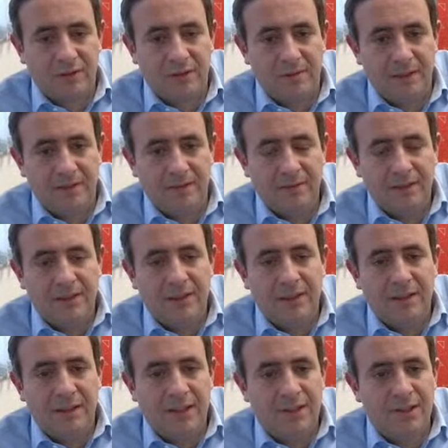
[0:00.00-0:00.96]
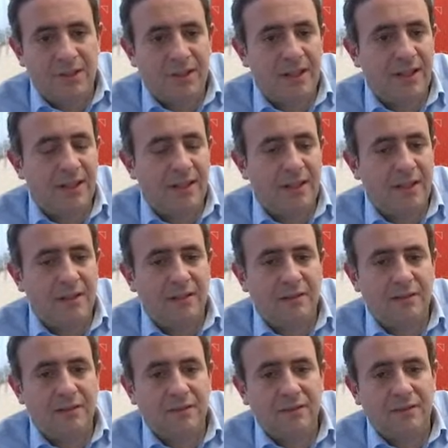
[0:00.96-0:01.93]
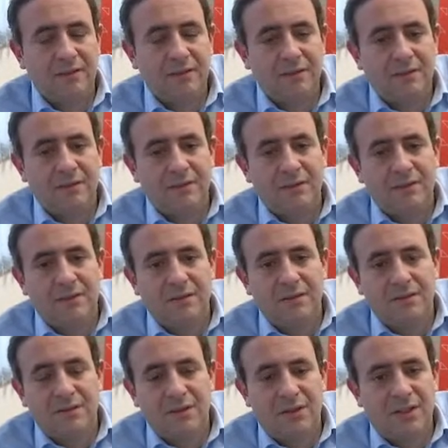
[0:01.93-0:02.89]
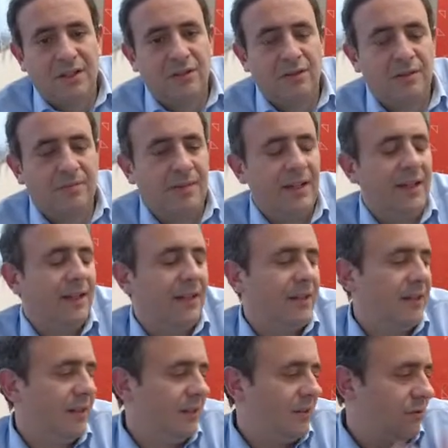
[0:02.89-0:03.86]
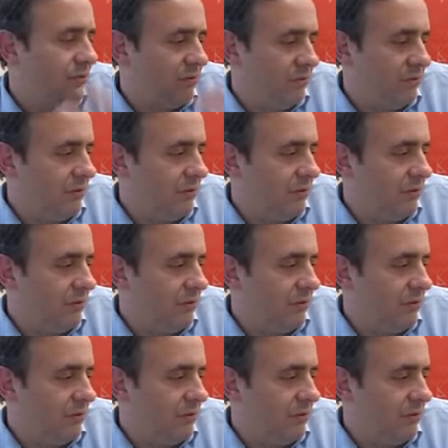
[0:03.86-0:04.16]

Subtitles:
I mean, let's say the central bank has